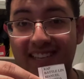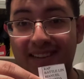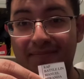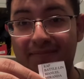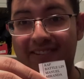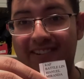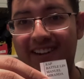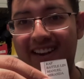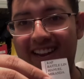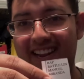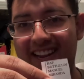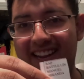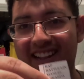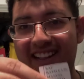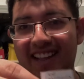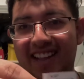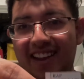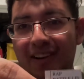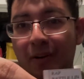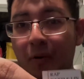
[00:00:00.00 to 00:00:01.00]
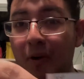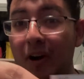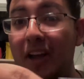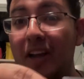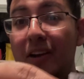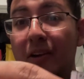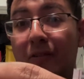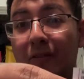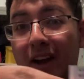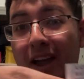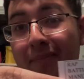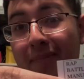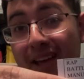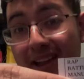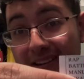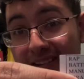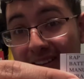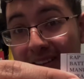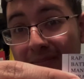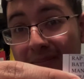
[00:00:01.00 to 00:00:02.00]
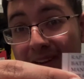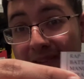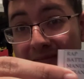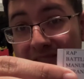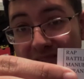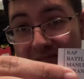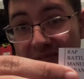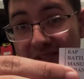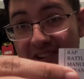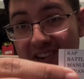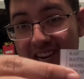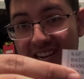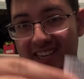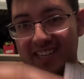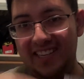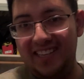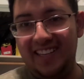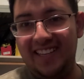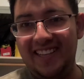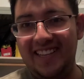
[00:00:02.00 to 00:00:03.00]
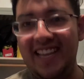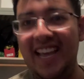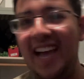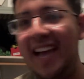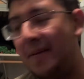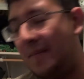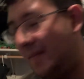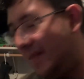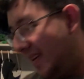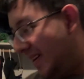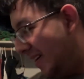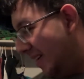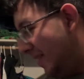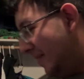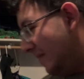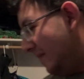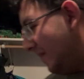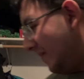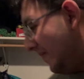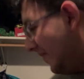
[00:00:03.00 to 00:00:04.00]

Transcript: number eight. We're gonna rap battle Lin-Manuel Miranda. Yeah. Um.